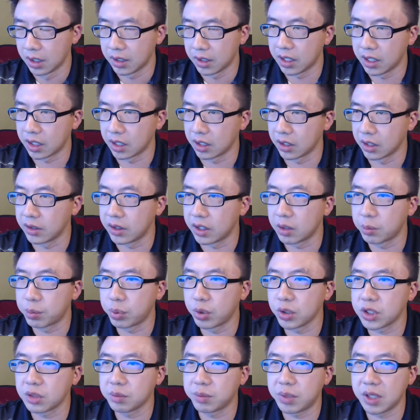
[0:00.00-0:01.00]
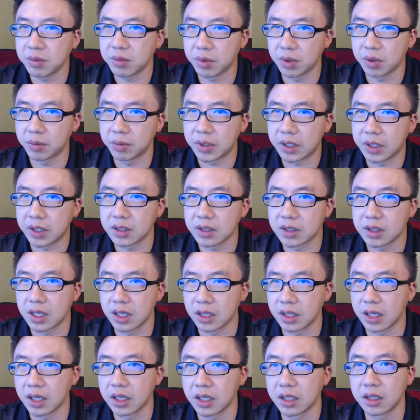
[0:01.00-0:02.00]
they're pushing people because
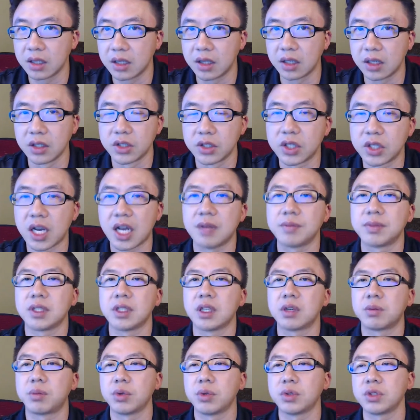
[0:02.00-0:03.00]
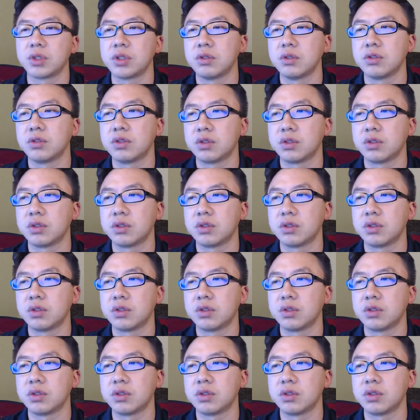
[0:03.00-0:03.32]
their job that they're pushing you